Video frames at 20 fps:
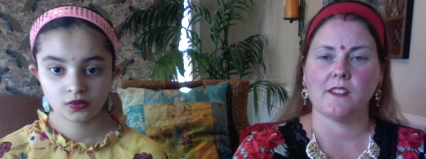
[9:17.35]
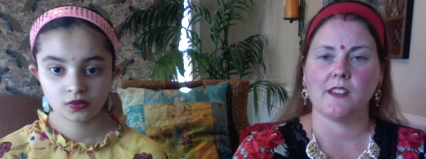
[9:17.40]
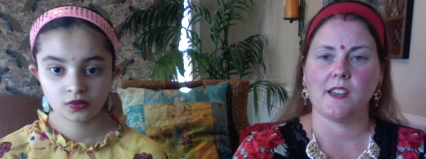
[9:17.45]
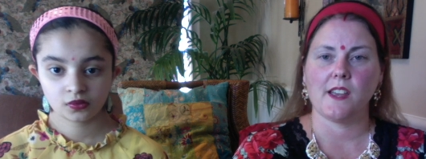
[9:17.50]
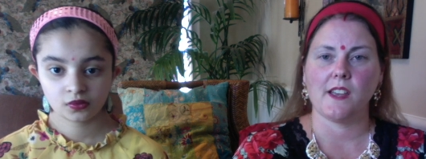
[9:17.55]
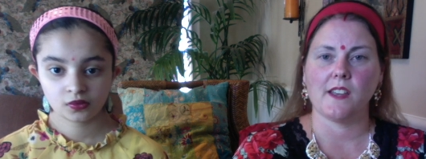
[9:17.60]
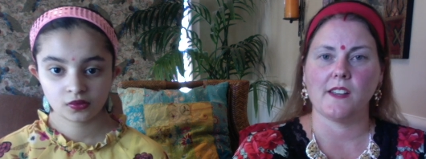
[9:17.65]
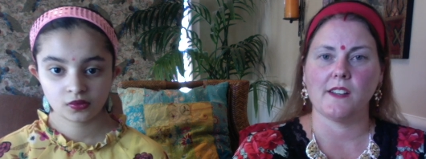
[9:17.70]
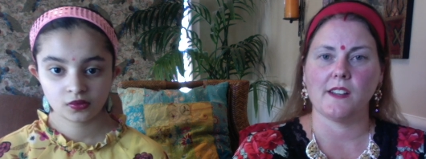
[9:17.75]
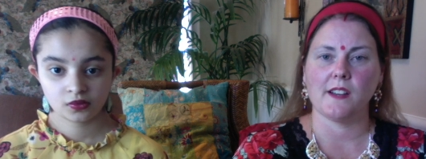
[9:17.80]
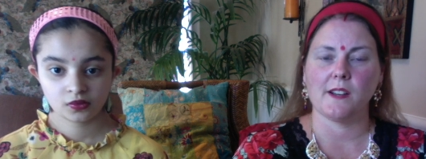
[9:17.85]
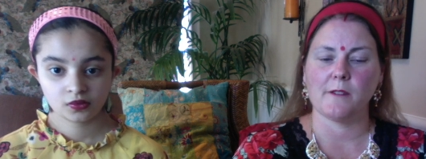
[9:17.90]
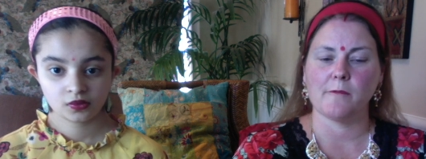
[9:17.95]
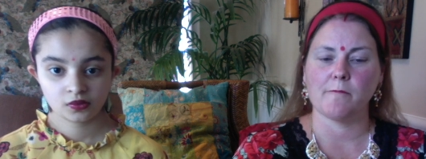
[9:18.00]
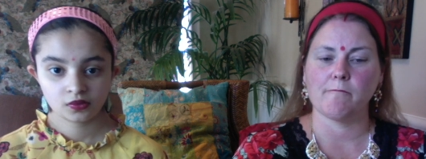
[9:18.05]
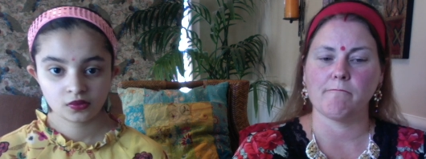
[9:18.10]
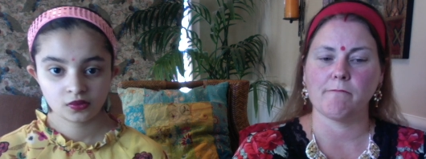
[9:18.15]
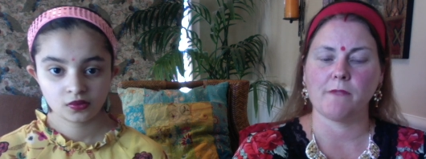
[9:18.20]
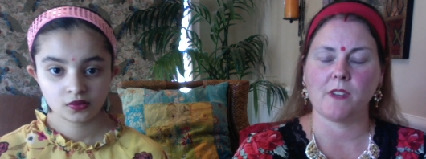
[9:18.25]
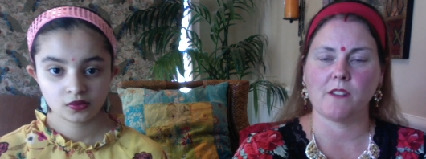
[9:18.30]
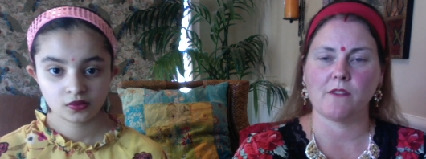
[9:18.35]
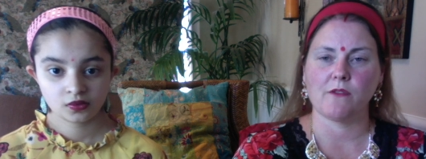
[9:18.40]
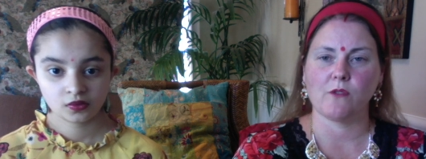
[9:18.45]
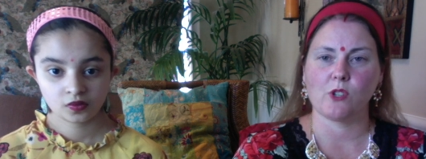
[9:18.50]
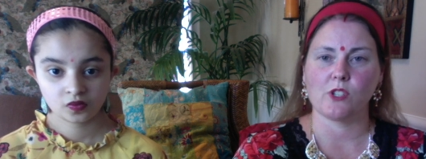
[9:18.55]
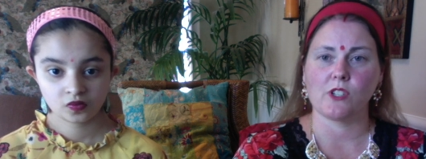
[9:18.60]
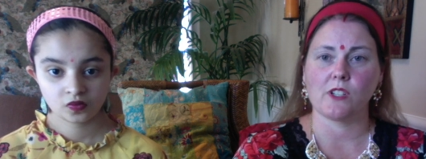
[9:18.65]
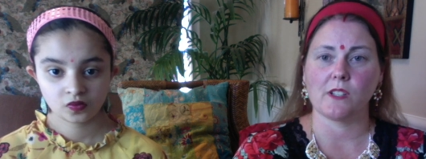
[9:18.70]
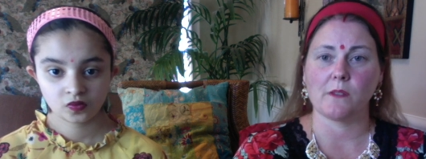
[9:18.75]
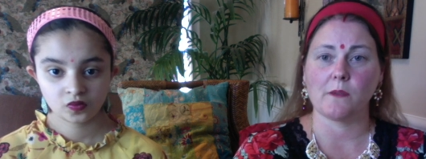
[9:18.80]
Speaker 1: And um,
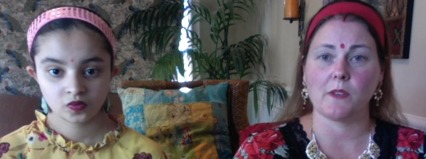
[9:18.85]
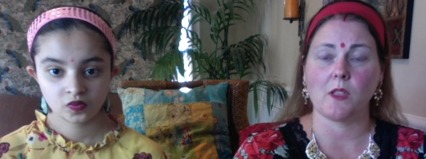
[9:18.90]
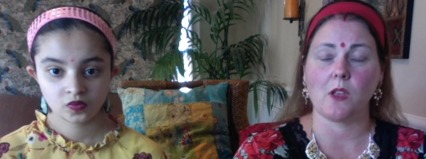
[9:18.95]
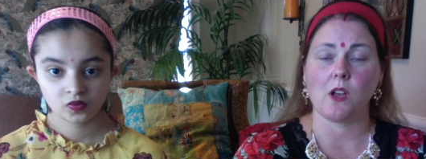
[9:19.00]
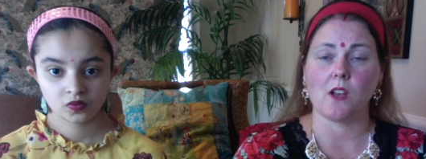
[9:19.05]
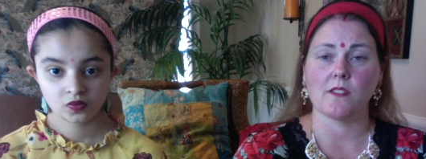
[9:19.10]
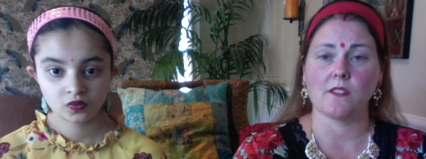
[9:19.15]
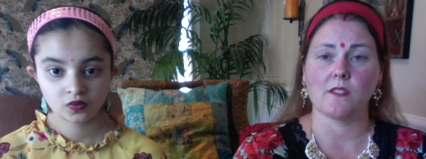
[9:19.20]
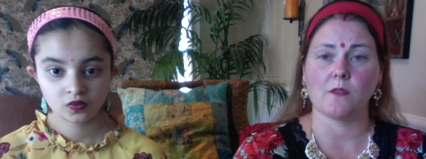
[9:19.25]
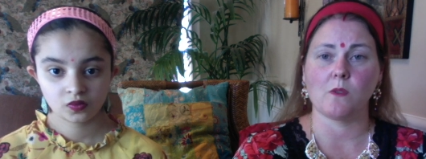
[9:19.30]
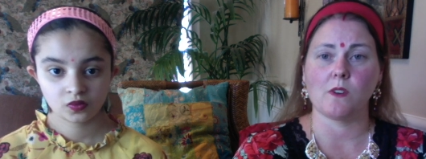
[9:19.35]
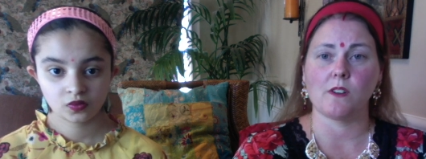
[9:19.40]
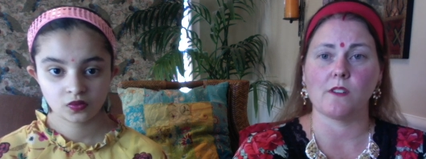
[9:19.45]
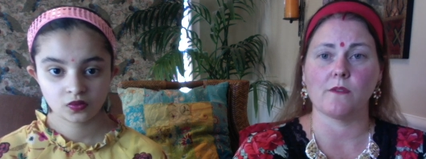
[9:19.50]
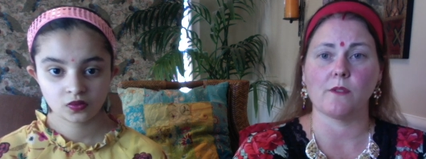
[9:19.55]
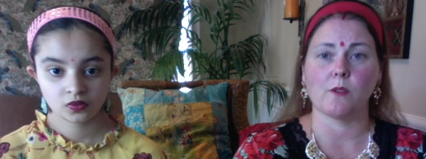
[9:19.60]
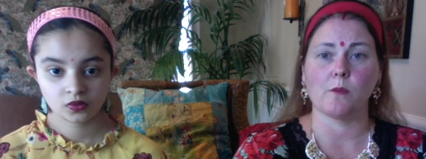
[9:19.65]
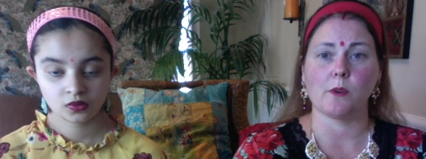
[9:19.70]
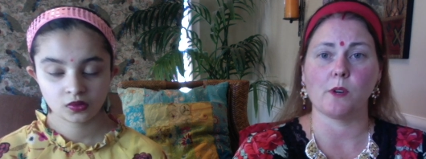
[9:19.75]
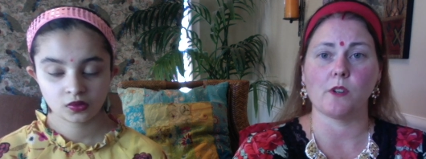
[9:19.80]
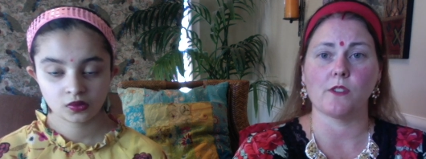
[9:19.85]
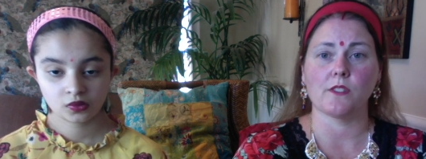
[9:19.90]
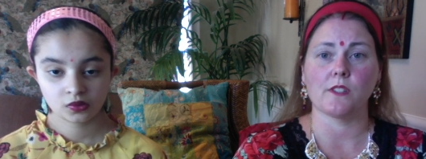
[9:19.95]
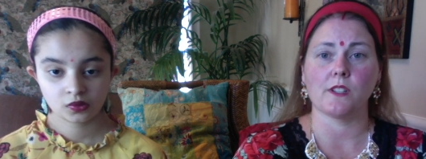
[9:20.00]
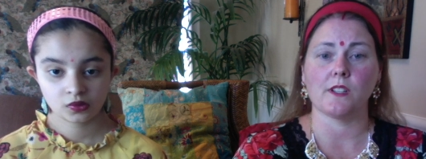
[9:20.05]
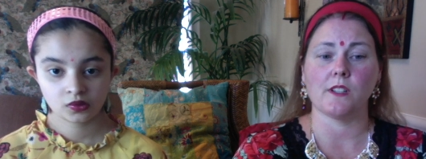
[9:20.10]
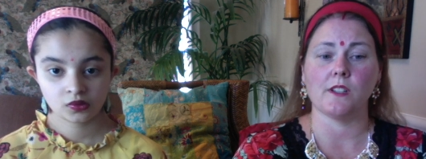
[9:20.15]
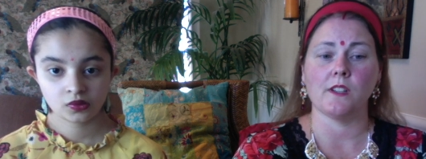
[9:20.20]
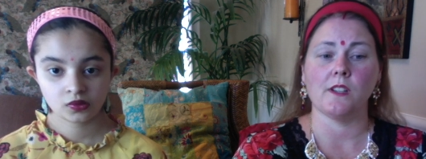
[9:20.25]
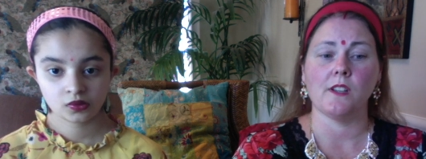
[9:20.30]
unfortunately, we lost a wonderful
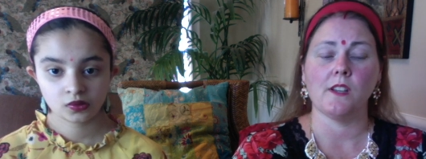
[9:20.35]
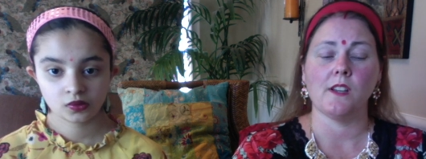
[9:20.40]
person.